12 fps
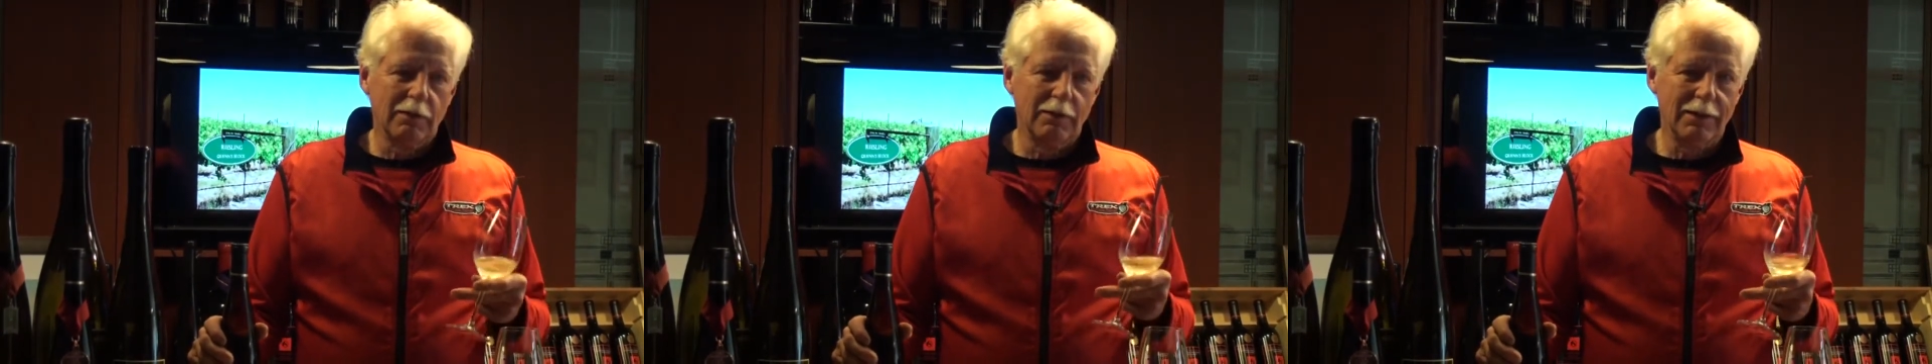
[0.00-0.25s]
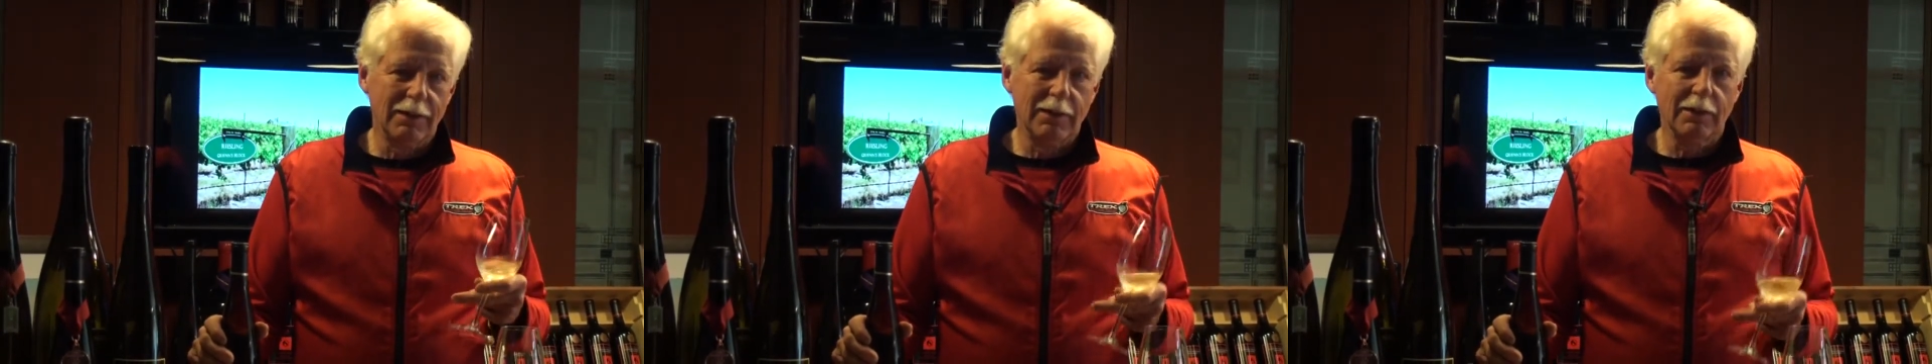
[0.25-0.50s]

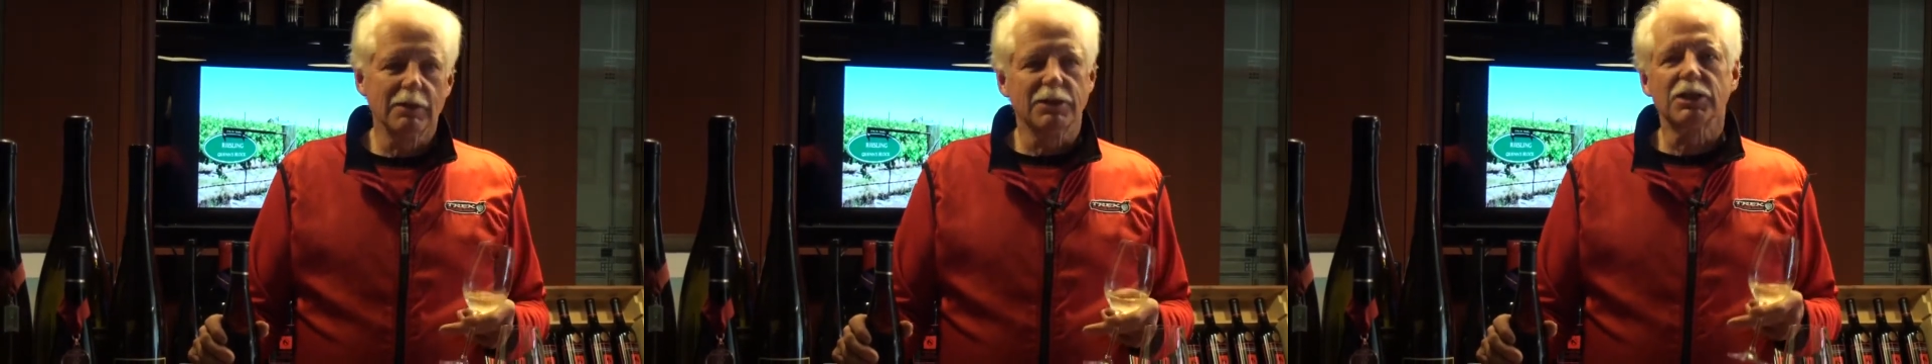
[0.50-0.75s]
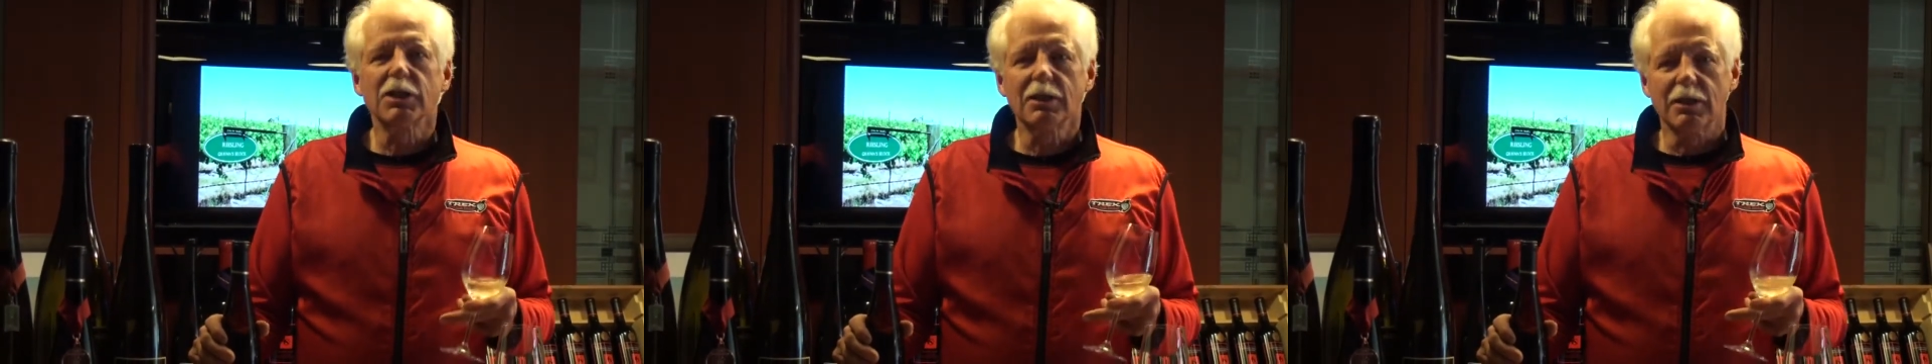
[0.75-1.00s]
the
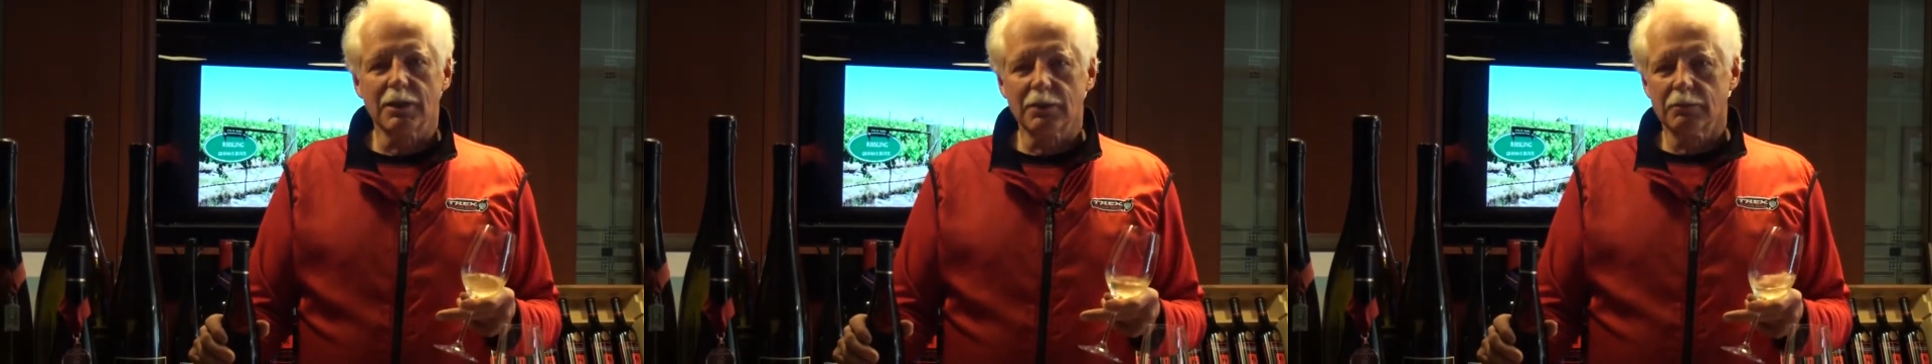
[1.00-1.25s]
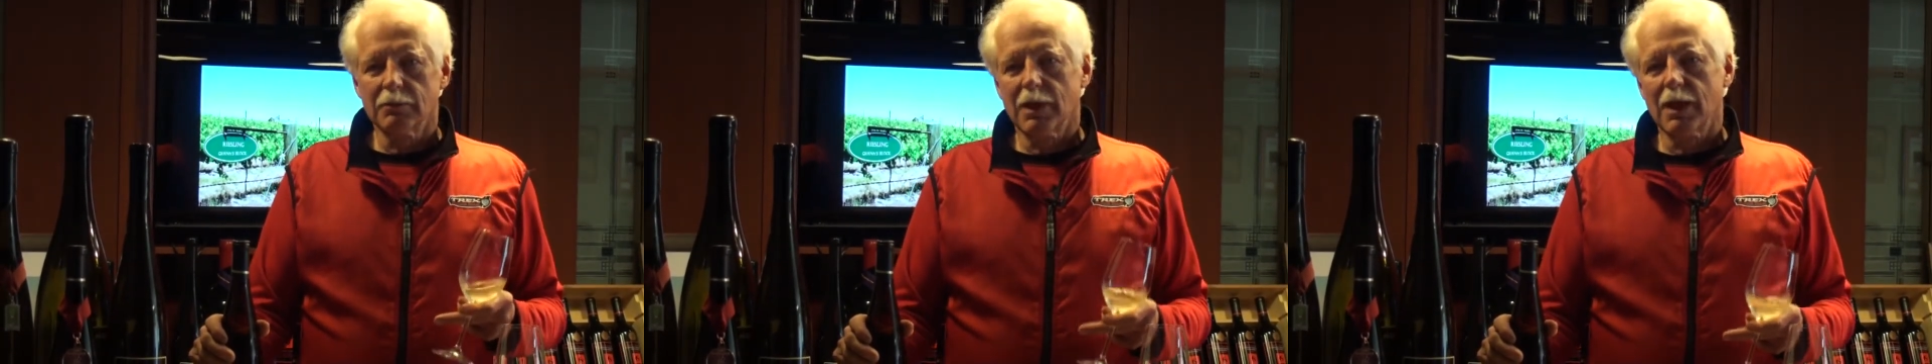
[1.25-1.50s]

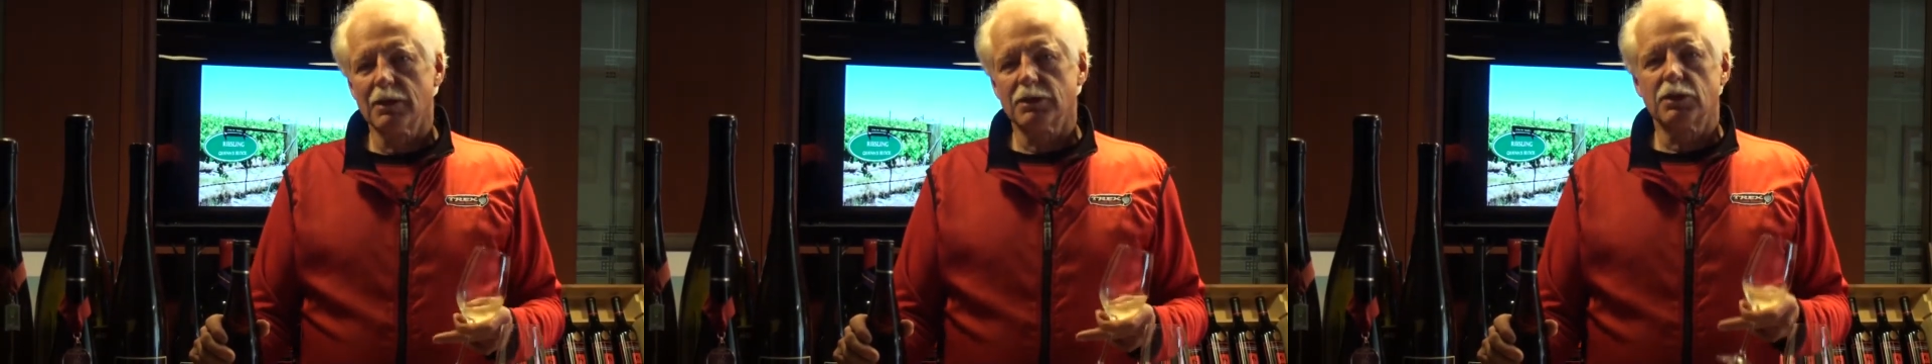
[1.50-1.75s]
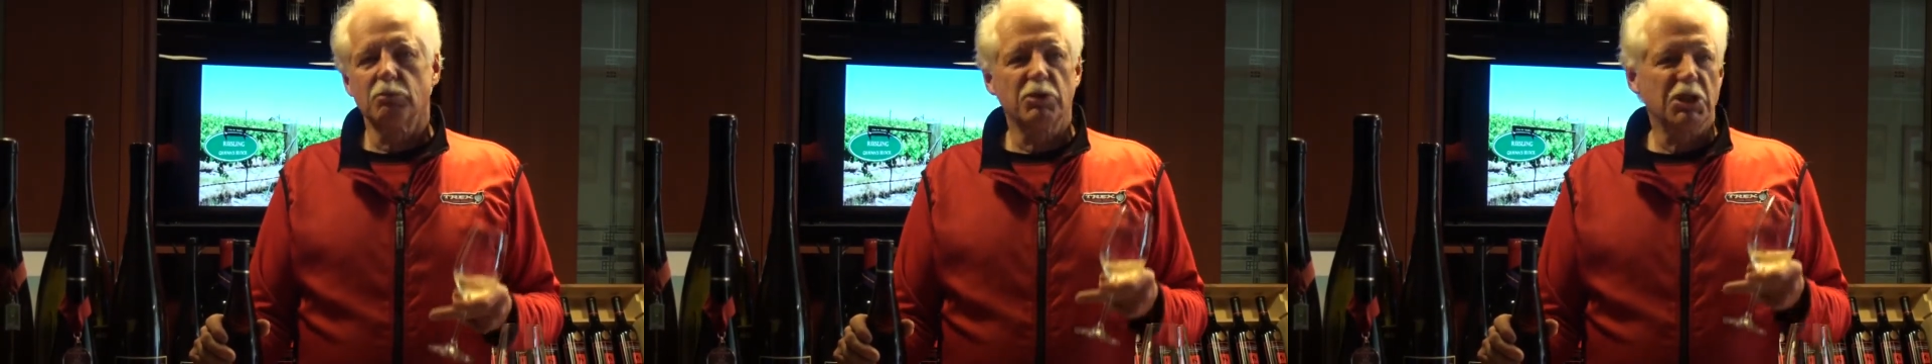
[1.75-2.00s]
acidity has
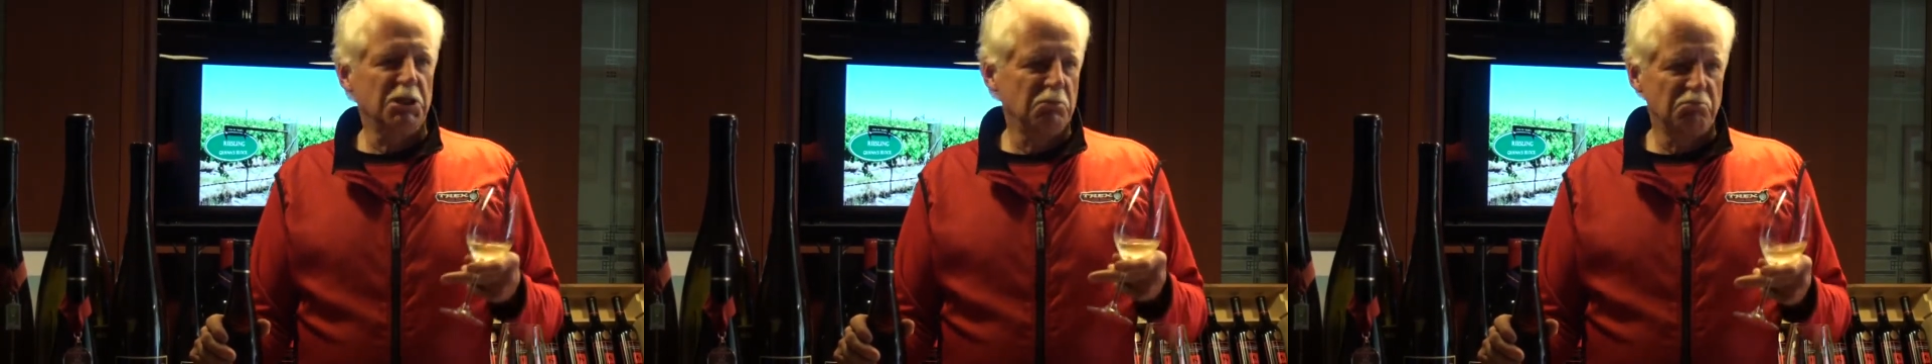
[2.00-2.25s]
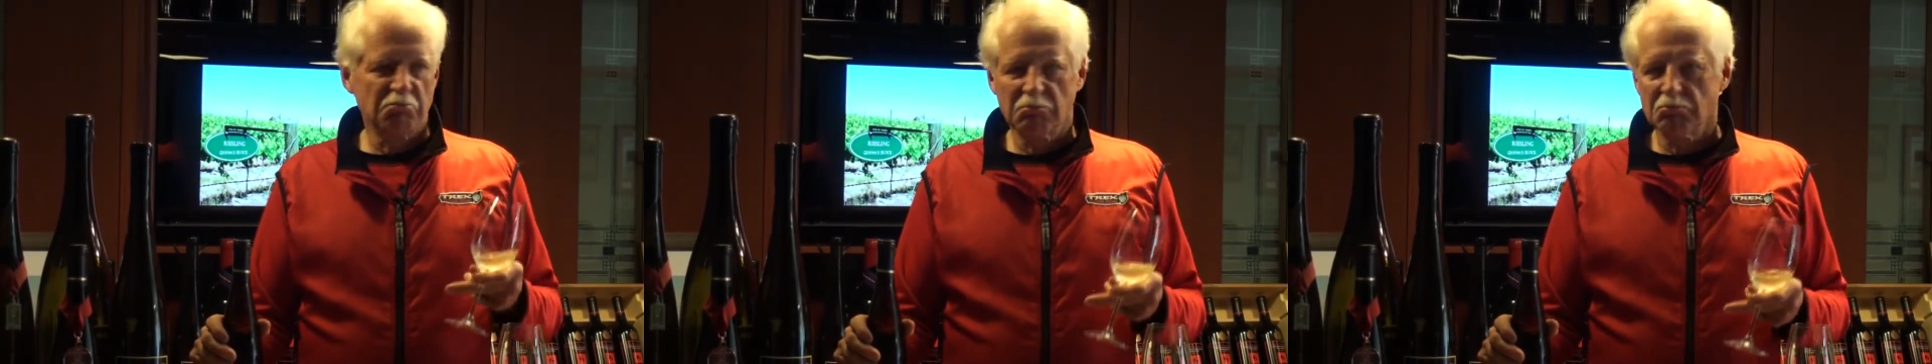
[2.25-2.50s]
to be